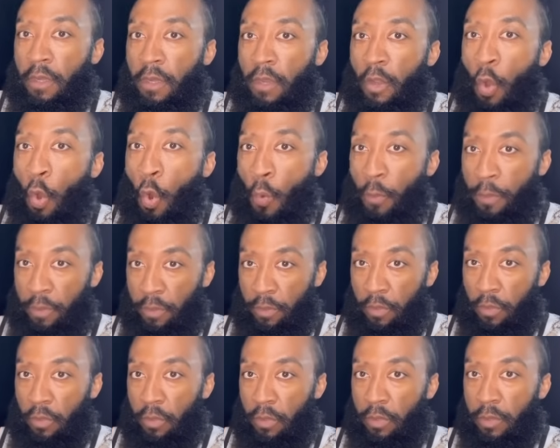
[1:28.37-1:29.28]
Open
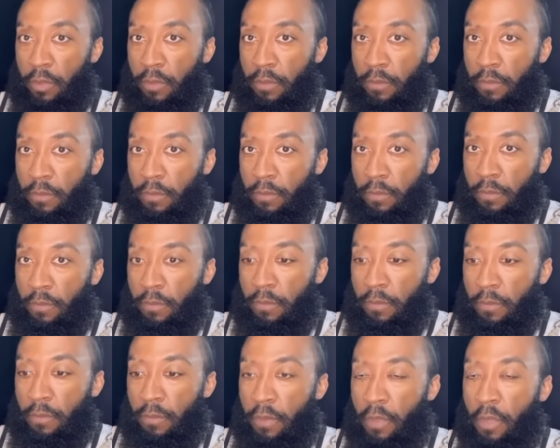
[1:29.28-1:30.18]
doors.
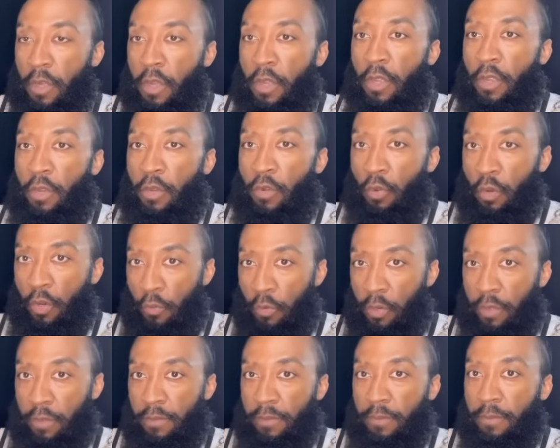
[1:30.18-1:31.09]
You're the
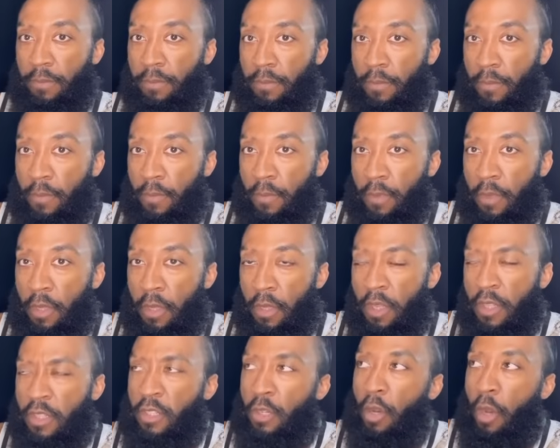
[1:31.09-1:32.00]
one.
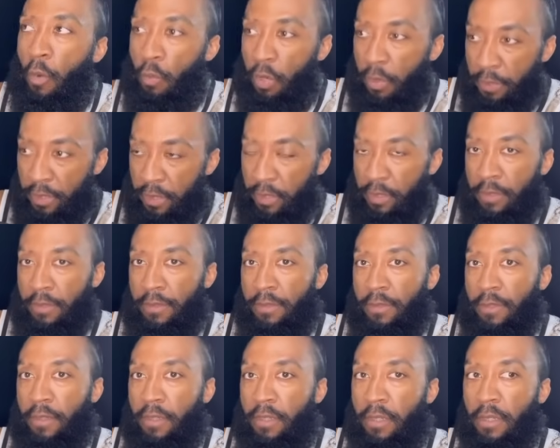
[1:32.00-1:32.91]
So I want to
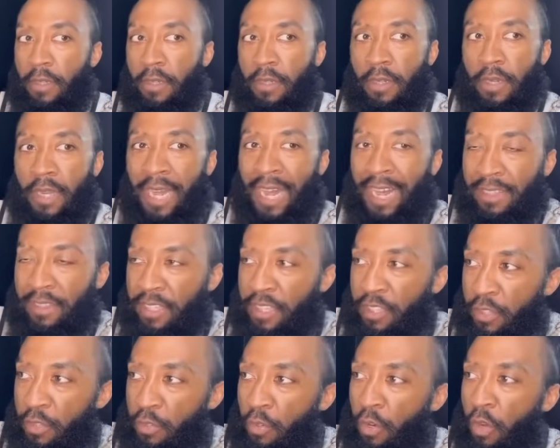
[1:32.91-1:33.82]
begin. I
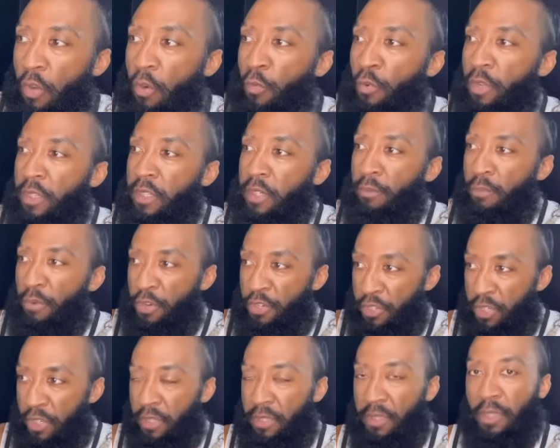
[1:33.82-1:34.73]
think you all really
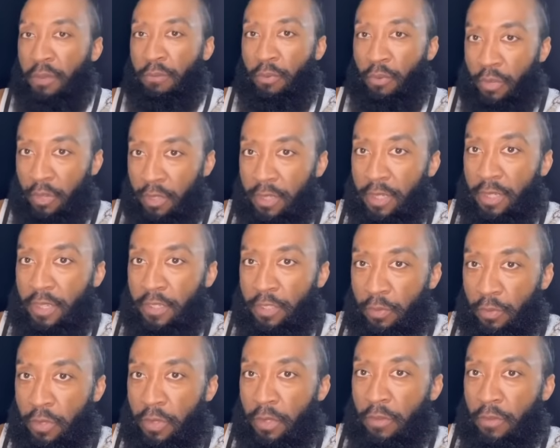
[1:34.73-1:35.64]
appreciated that prayer
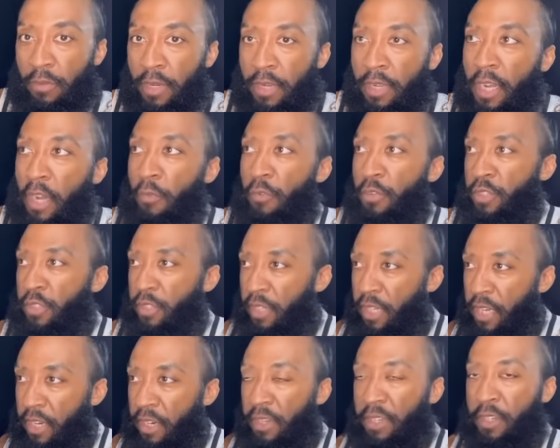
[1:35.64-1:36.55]
last week, right? I was
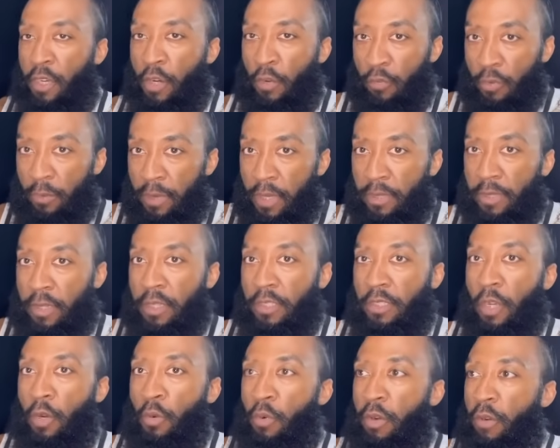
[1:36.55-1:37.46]
kind of careful about that
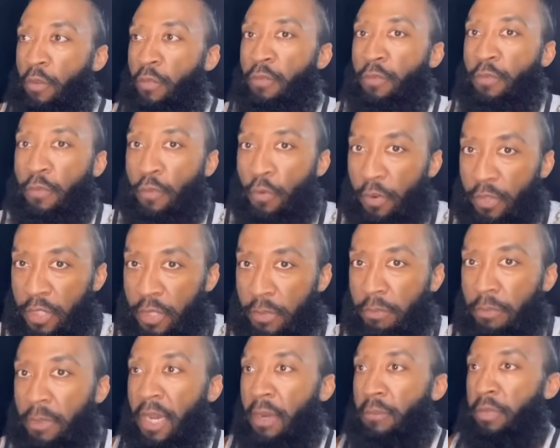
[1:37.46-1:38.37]
because I don't want to
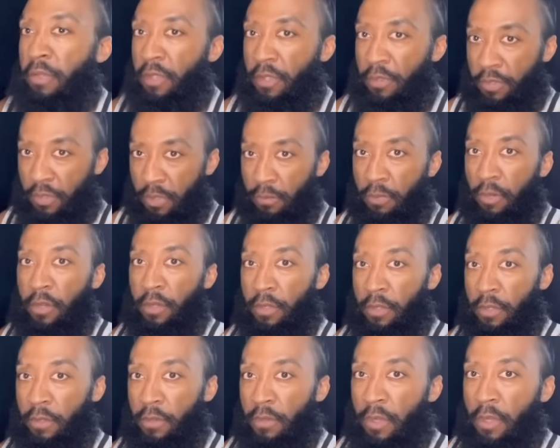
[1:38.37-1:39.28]
force my beliefs
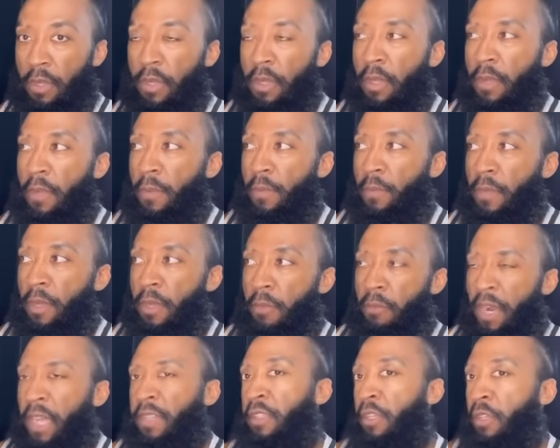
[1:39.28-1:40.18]
upon you.
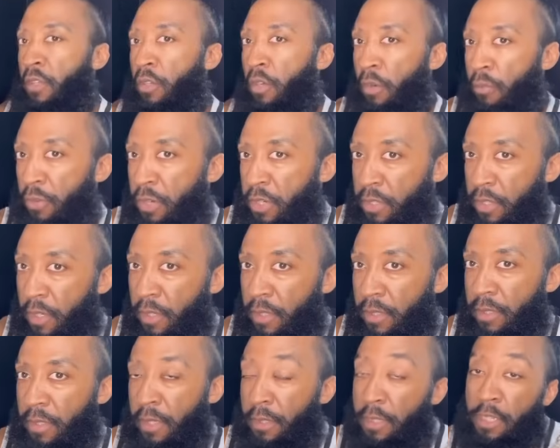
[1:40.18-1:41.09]
But I think you all
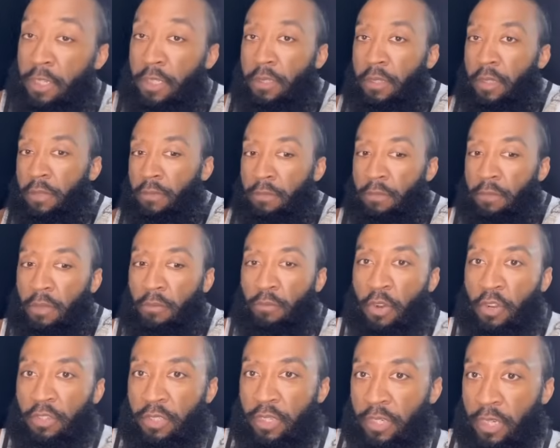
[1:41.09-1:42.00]
appreciated that. That's the
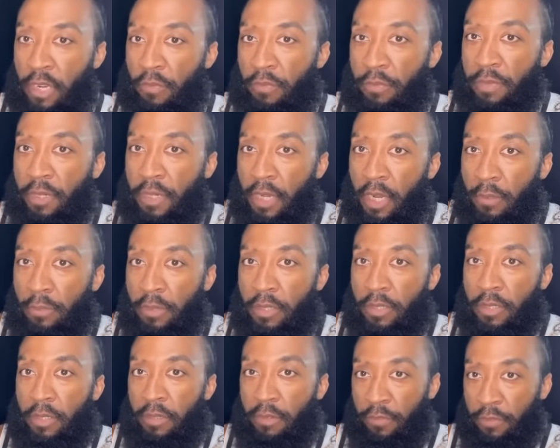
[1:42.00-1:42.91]
impression I got from the
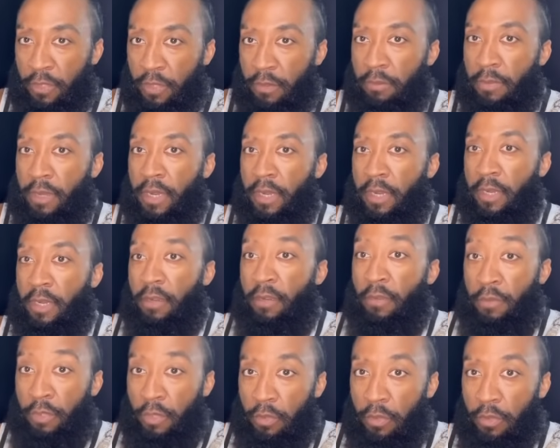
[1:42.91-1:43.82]
comments and the feedback and
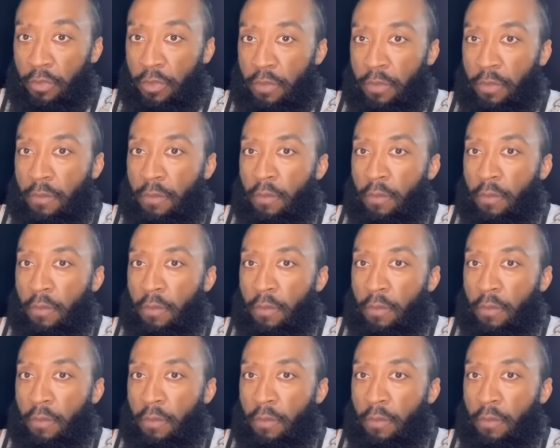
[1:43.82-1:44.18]
the views.